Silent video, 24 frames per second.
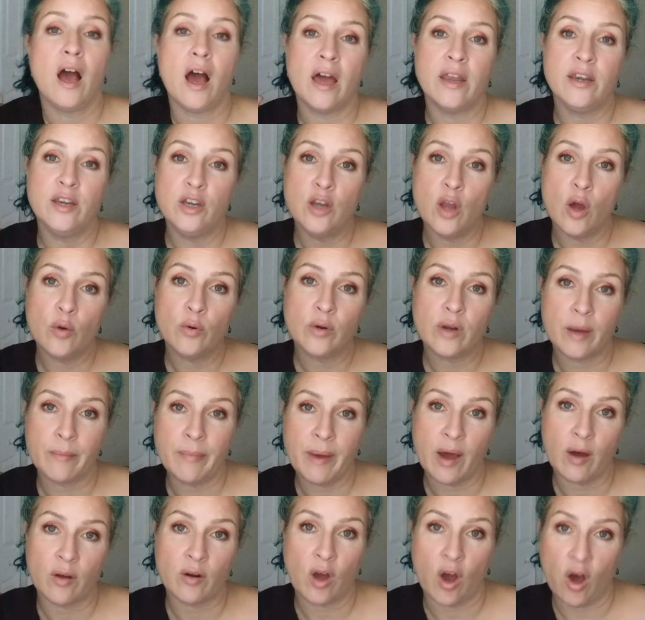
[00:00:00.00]
A note
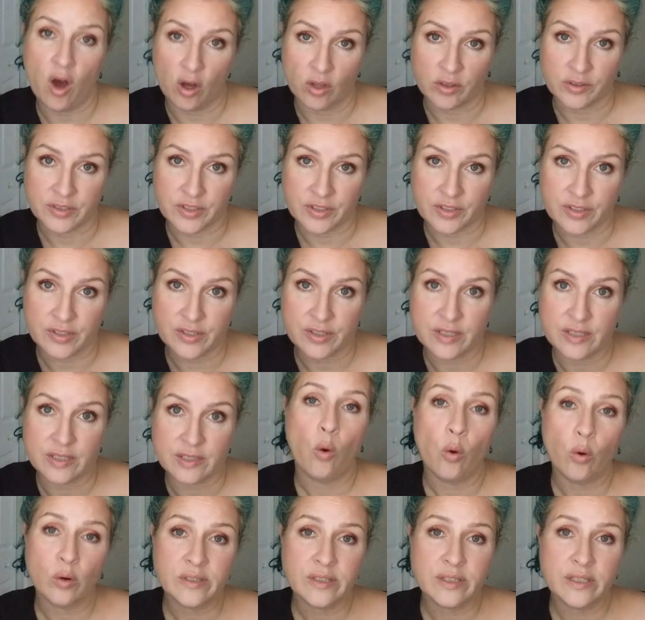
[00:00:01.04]
about halters.
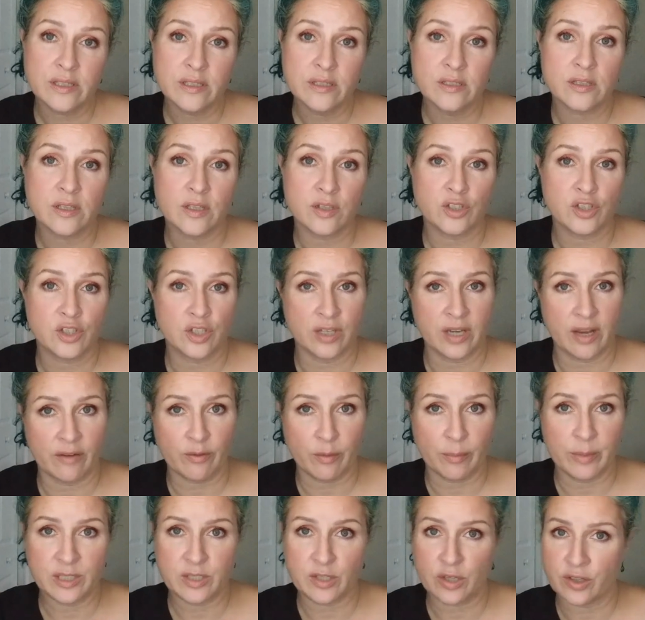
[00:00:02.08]
Horses should
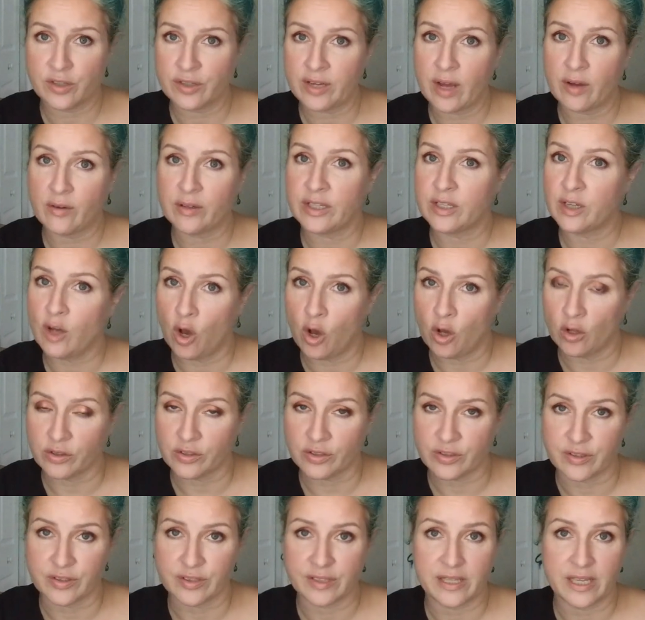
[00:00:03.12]
never be turned out in
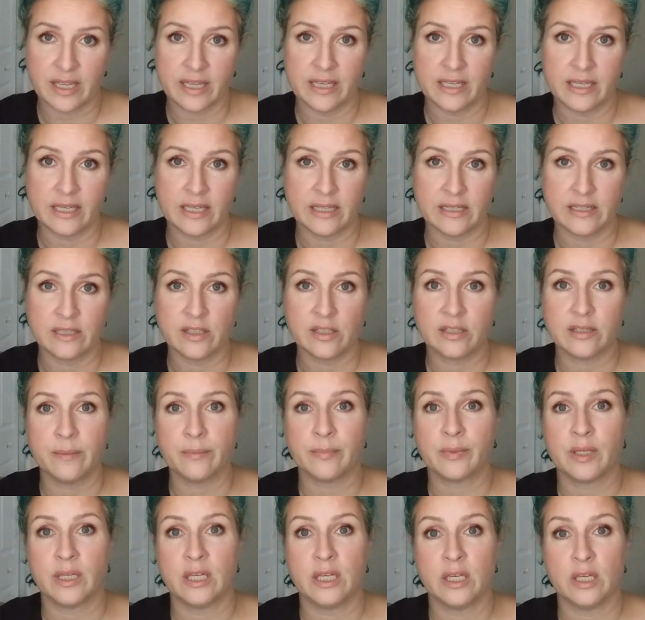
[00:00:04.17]
halters. It is
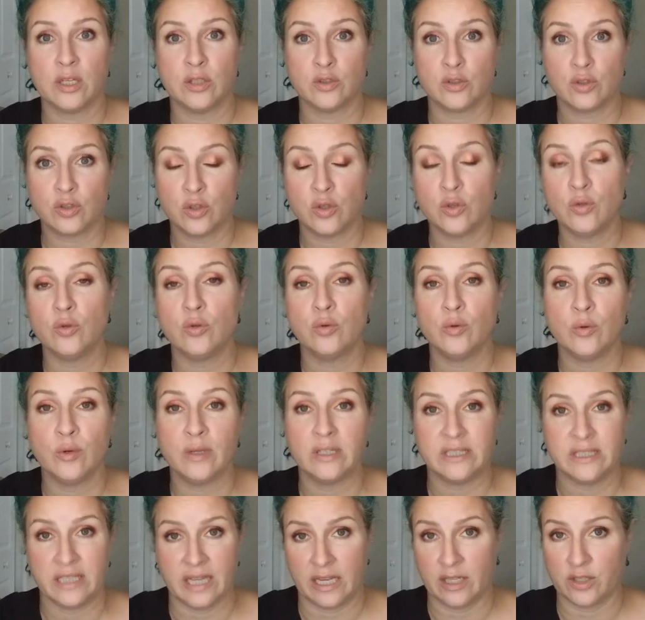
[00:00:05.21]
simply too
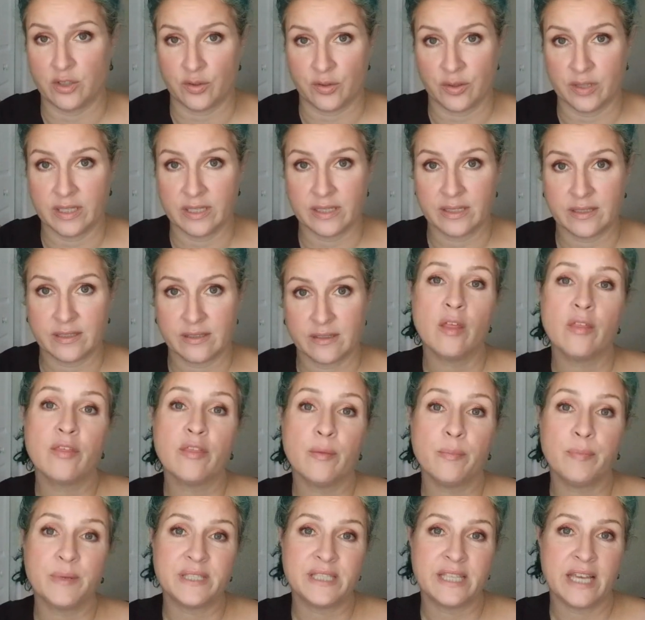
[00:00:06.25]
dangerous.
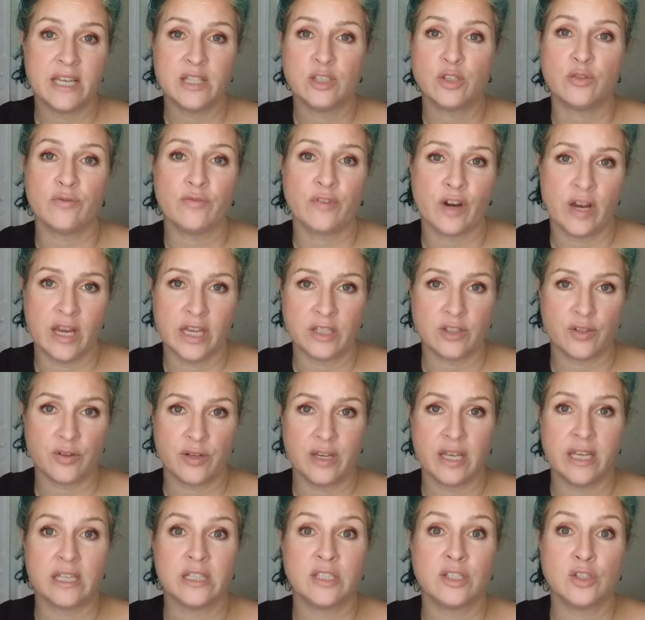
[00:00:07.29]
The potential for
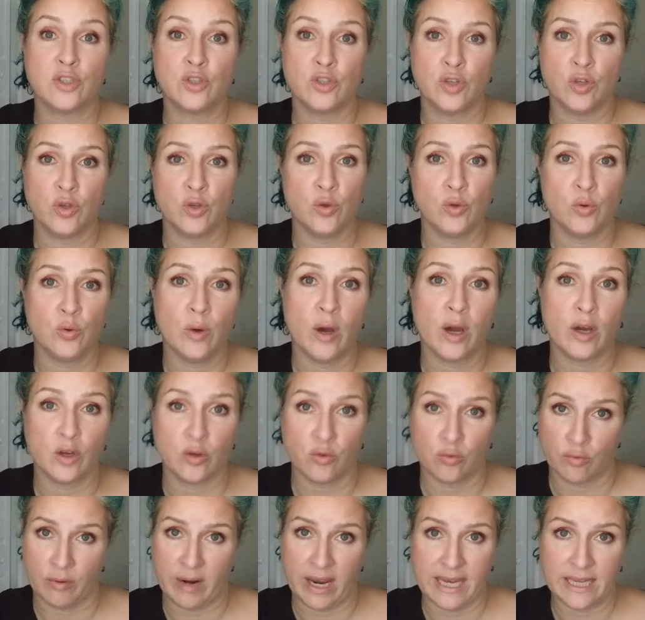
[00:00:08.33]
injury is too
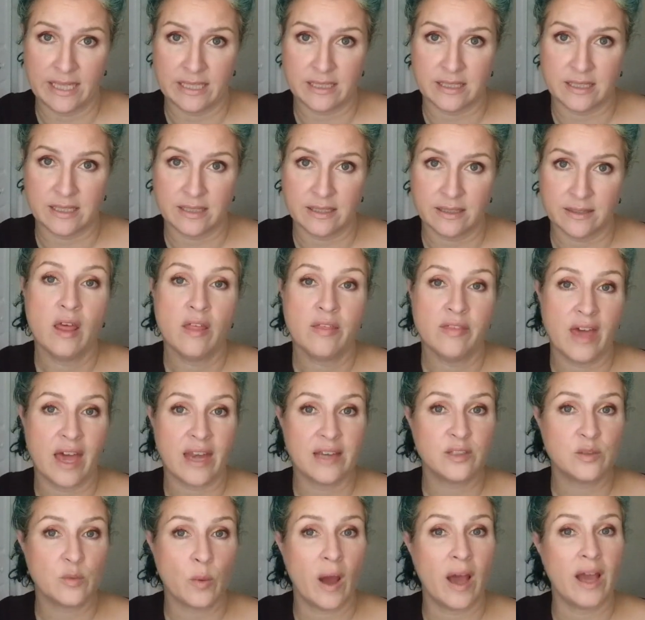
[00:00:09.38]
great.
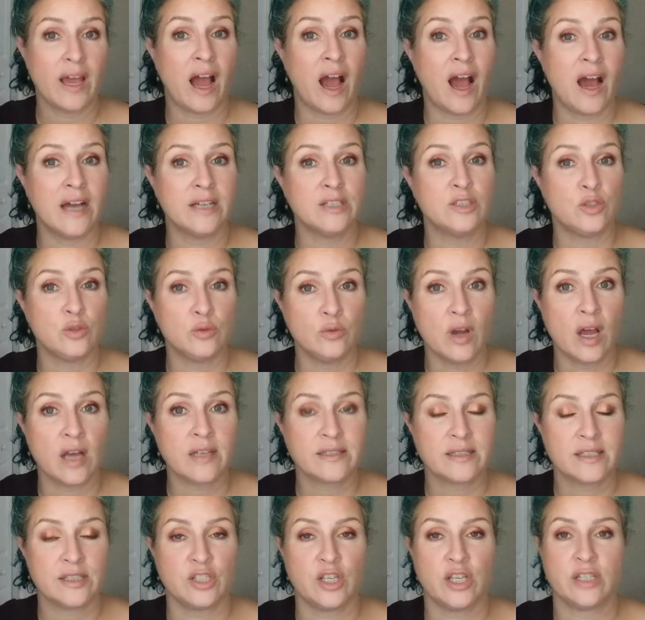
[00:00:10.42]
That is why I do
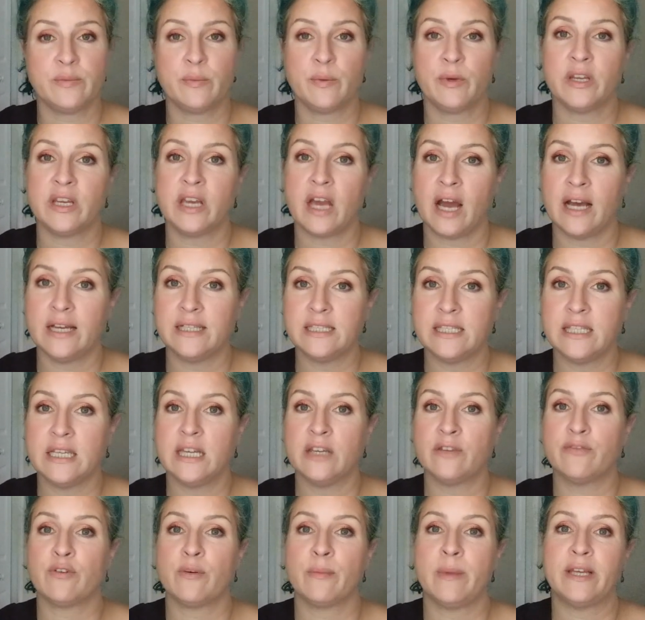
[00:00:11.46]
not suggest putting
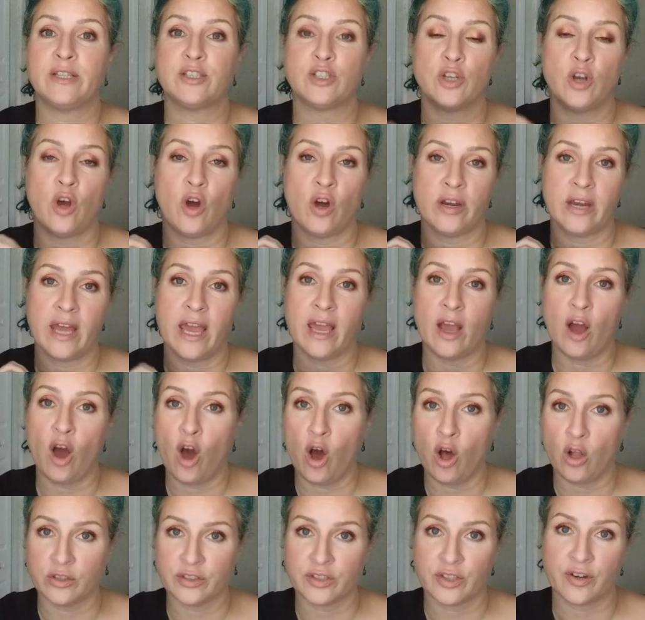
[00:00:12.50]
ID information on a
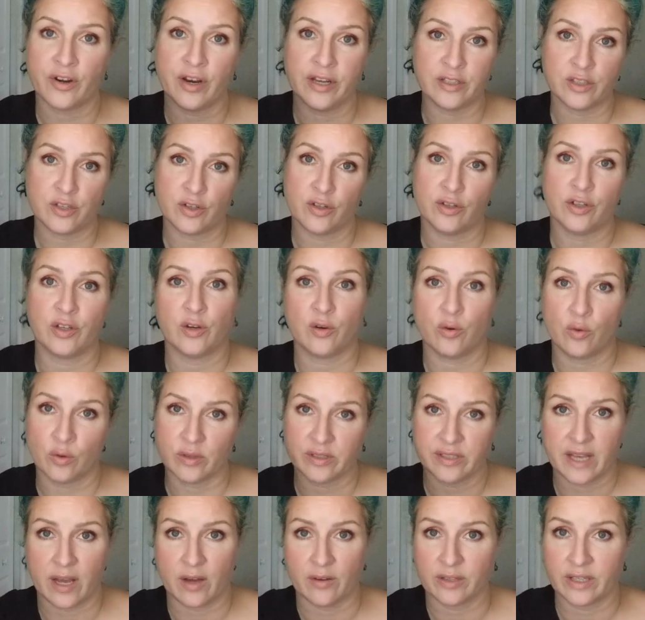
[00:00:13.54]
halter and turning your
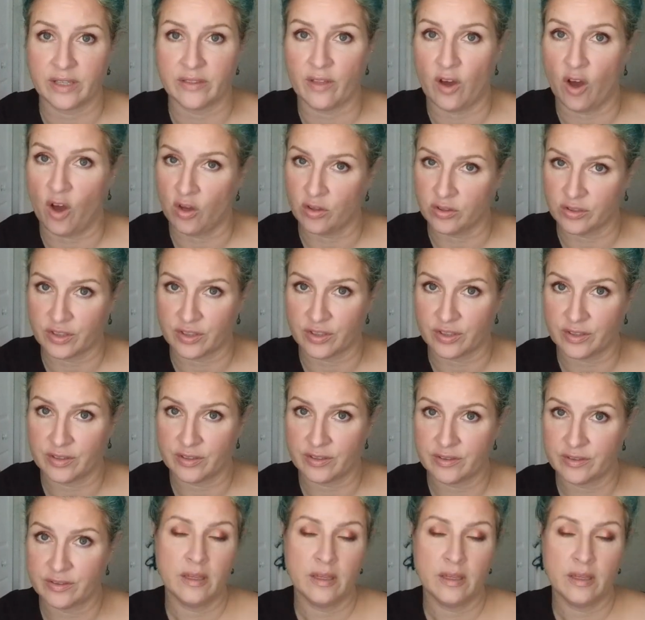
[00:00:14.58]
horse out in the halter.